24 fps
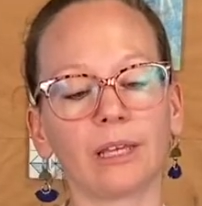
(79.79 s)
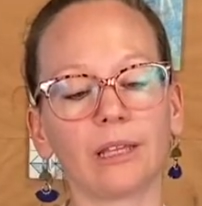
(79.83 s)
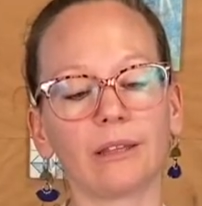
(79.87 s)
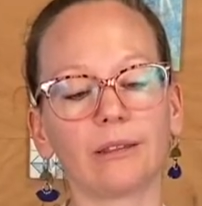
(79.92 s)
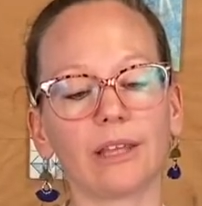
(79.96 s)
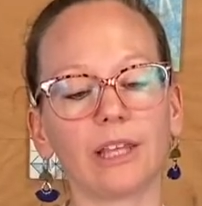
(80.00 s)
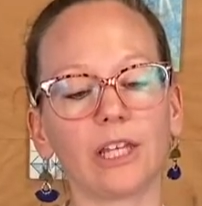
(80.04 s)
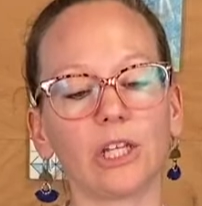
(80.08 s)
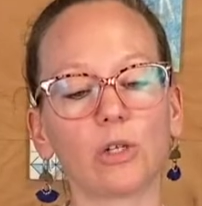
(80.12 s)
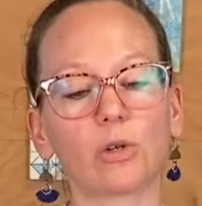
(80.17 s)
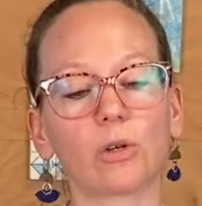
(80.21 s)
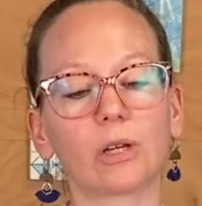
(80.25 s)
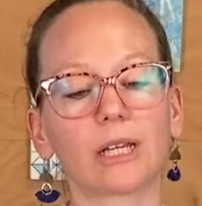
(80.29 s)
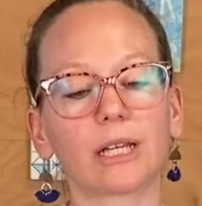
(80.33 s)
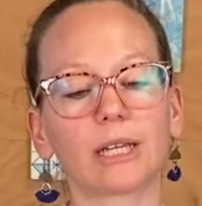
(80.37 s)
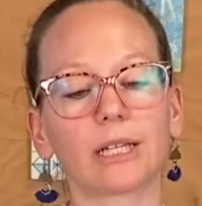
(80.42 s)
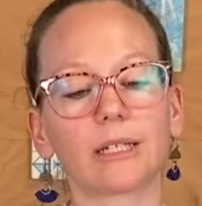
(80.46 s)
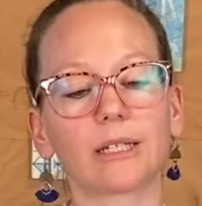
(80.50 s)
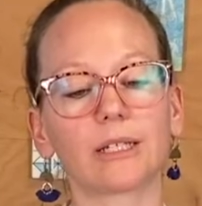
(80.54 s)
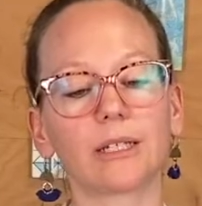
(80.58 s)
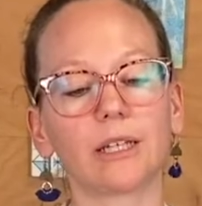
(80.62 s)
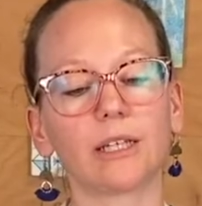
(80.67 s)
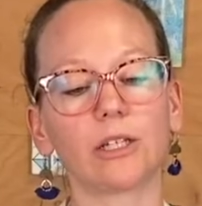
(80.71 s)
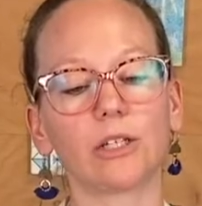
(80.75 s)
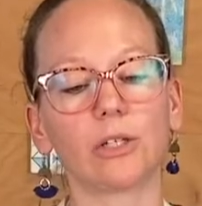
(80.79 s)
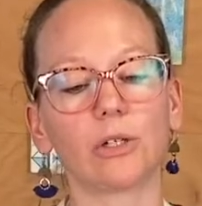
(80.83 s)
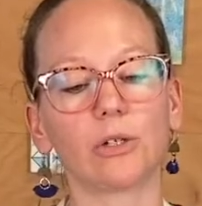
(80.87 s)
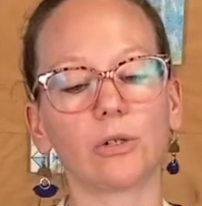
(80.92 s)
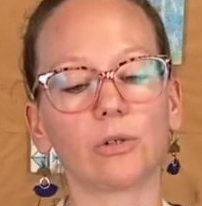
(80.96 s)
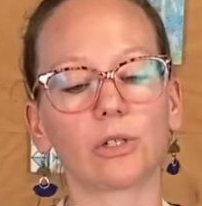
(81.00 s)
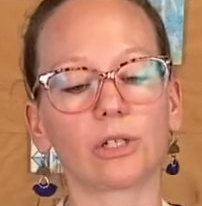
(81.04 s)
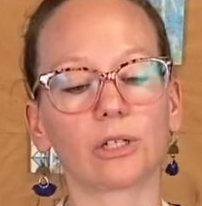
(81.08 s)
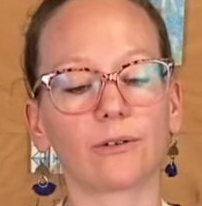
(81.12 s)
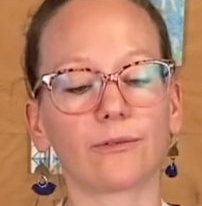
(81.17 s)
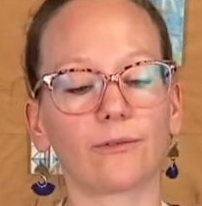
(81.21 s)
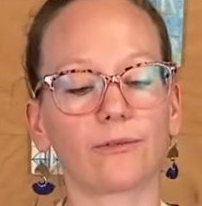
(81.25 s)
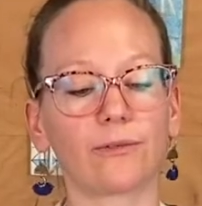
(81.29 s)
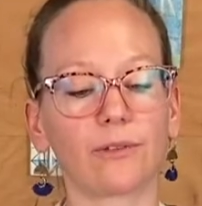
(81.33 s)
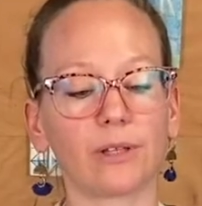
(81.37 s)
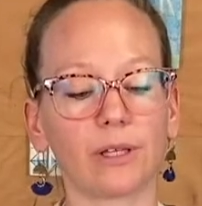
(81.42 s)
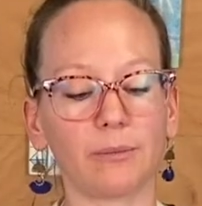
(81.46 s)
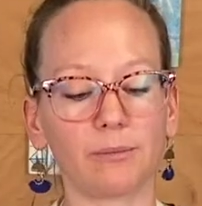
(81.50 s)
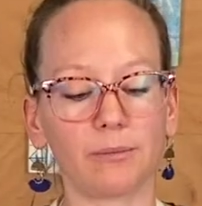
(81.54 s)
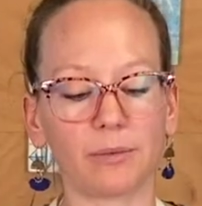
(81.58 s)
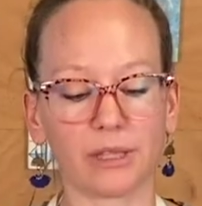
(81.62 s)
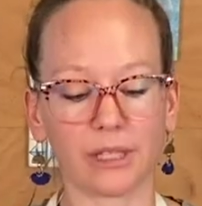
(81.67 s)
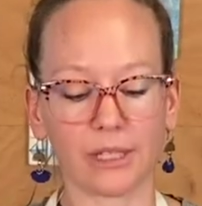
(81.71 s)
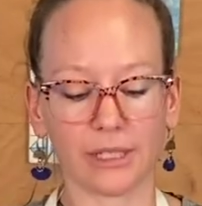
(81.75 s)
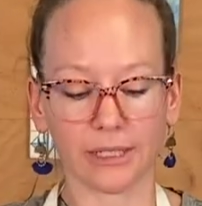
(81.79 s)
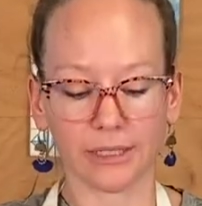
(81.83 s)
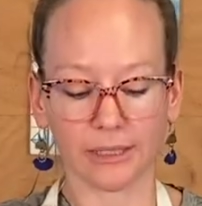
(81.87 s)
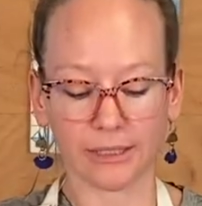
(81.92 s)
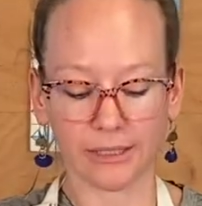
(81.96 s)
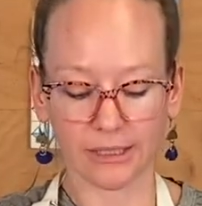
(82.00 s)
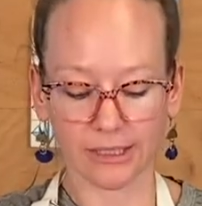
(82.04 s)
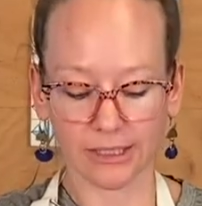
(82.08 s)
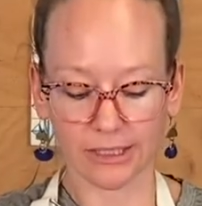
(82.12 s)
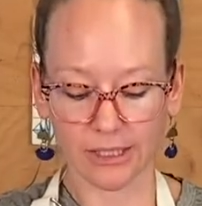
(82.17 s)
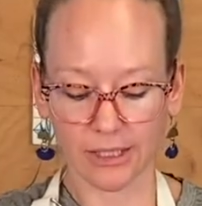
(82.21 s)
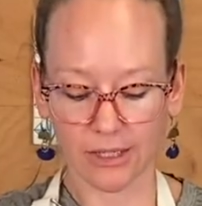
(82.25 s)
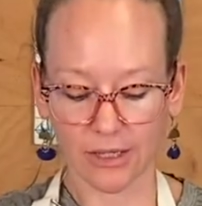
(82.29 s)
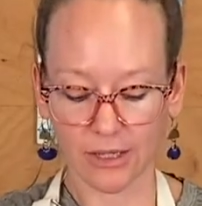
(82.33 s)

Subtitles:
Then you could continue to flip this